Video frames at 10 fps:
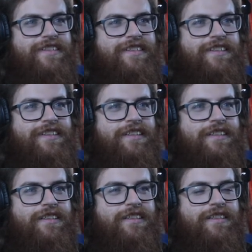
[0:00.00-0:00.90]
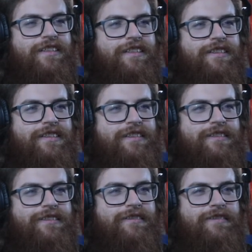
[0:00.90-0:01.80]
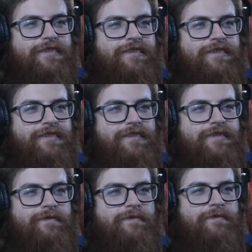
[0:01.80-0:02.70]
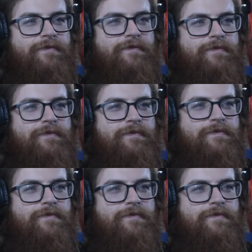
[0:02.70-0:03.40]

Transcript: Nothing is said.